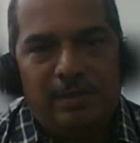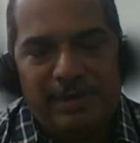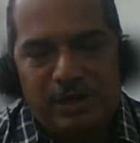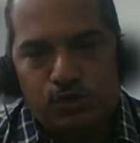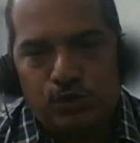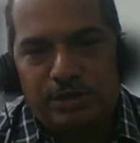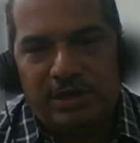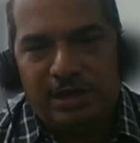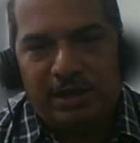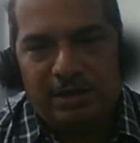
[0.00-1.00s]
be it
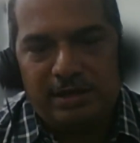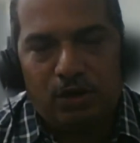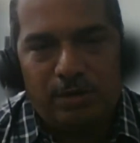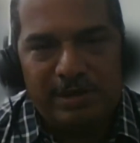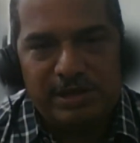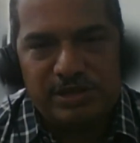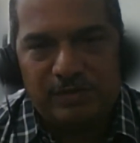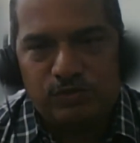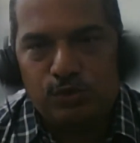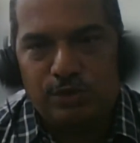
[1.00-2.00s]
Shodhana or the combination
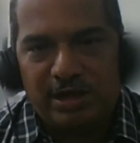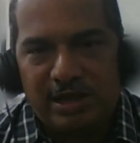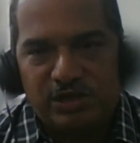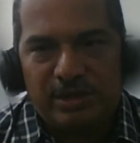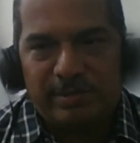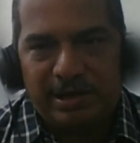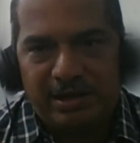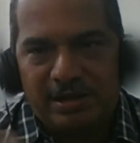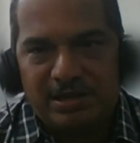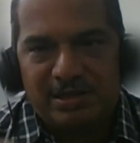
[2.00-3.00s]
of Shodhana,
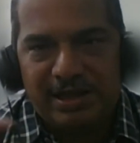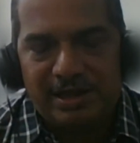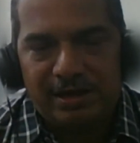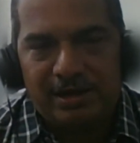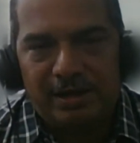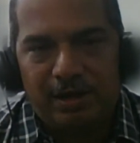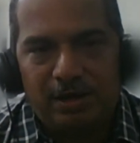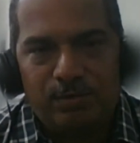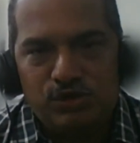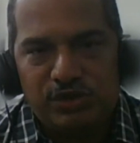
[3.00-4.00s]
Shamana, Rasayana, and
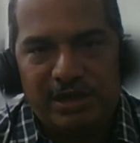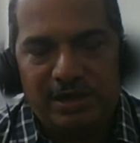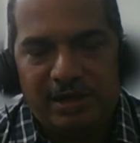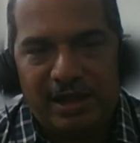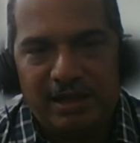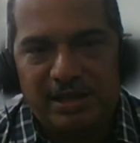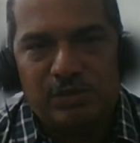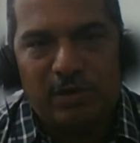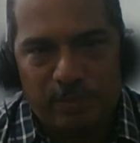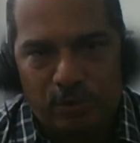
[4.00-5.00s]
almost an
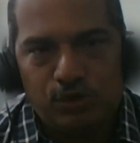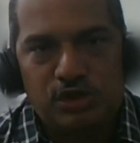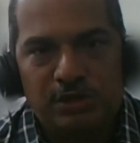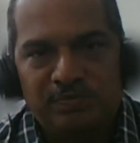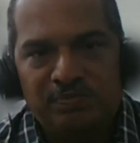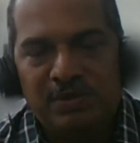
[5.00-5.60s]
aggressive approach.